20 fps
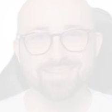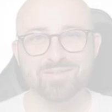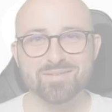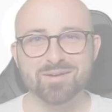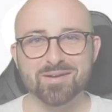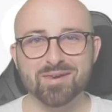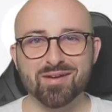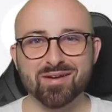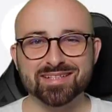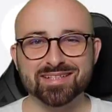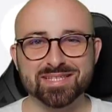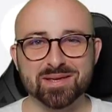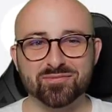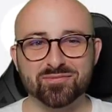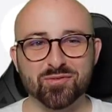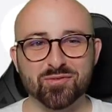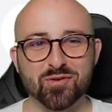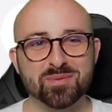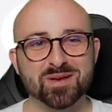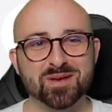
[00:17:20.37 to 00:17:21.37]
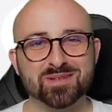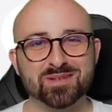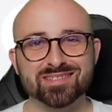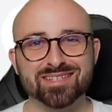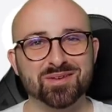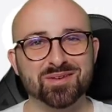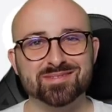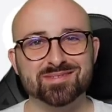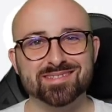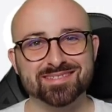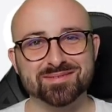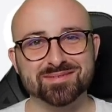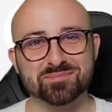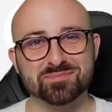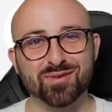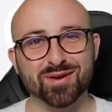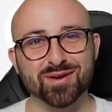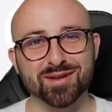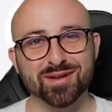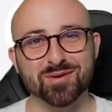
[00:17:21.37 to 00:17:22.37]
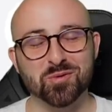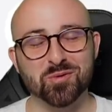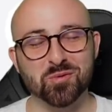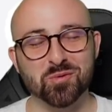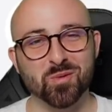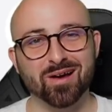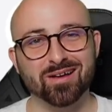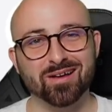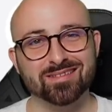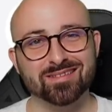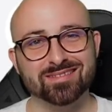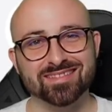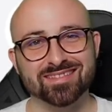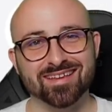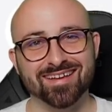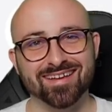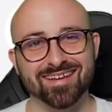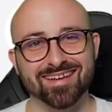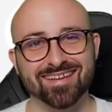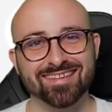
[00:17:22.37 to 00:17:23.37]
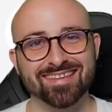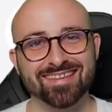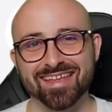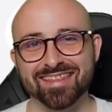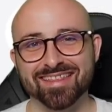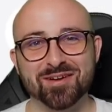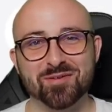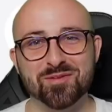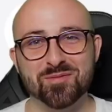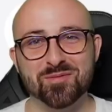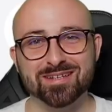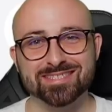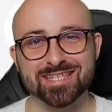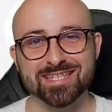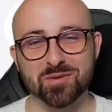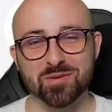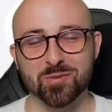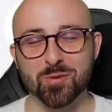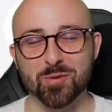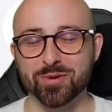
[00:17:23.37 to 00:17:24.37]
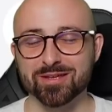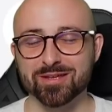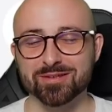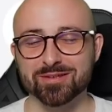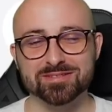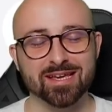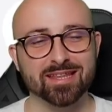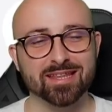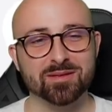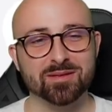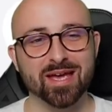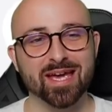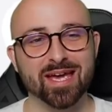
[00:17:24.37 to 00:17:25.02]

Now, I like tip 4 because it uses some pretty cool words that, yeah, they always sound cool when you say them.